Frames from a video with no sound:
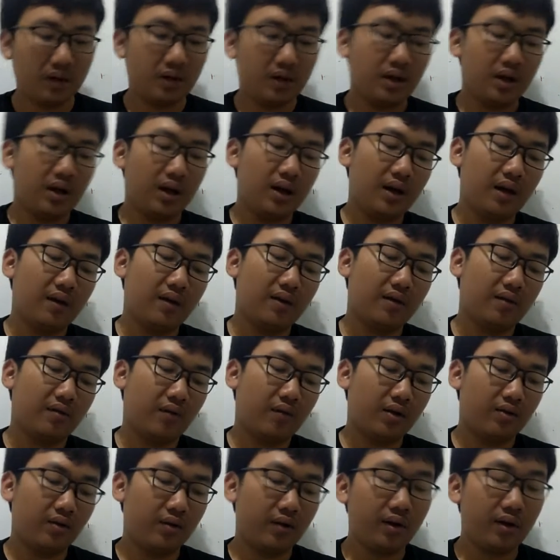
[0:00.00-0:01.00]
He is a
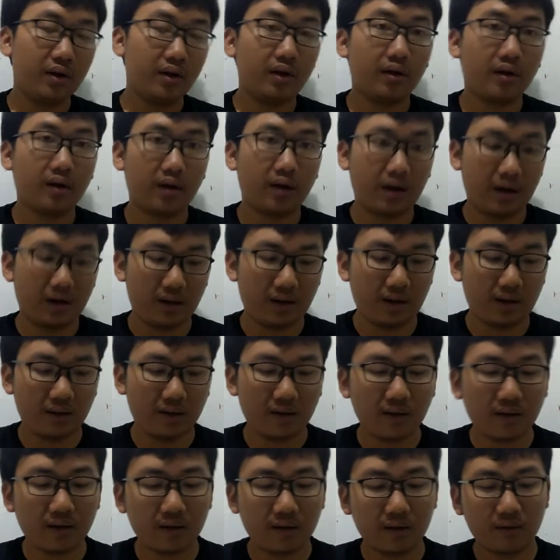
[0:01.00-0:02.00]
rhetorical
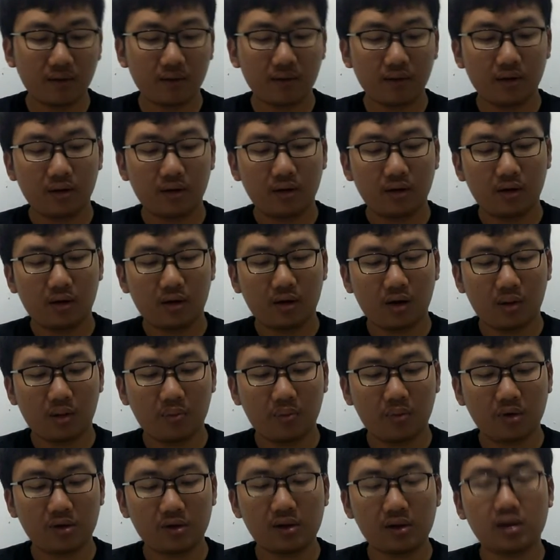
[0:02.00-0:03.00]
analysis,
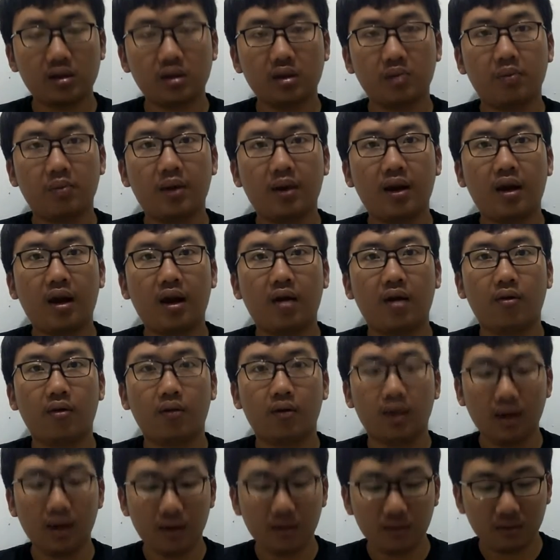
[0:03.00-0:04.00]
composition
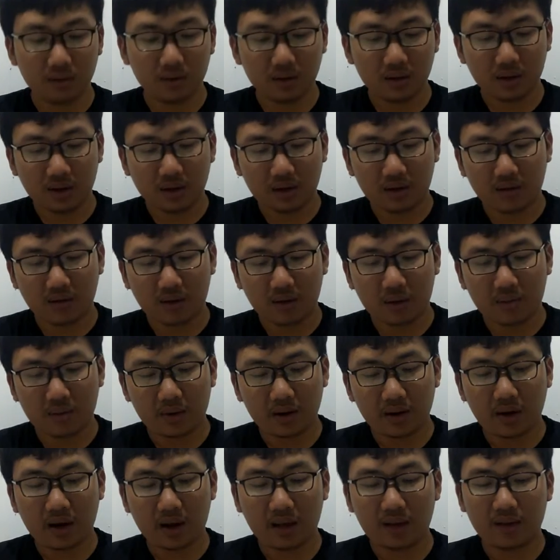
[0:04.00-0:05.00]
pedagogy,
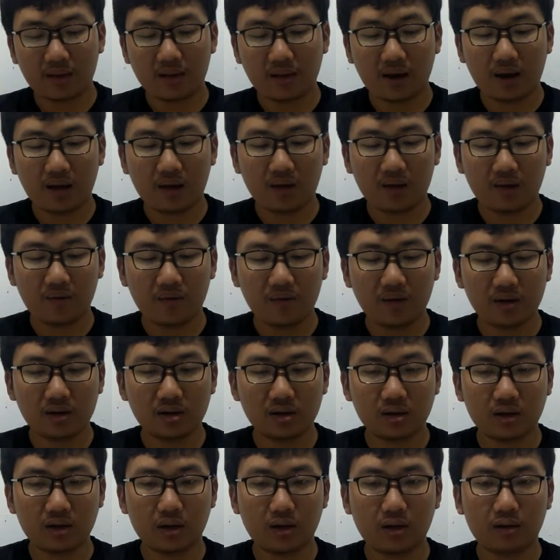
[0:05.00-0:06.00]
grammar, and science
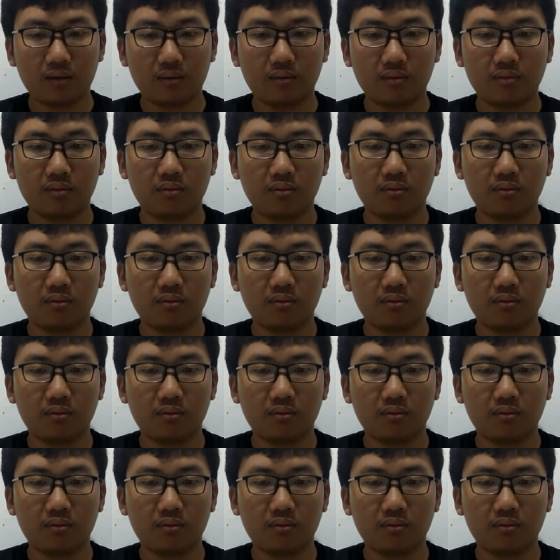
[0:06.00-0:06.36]
fiction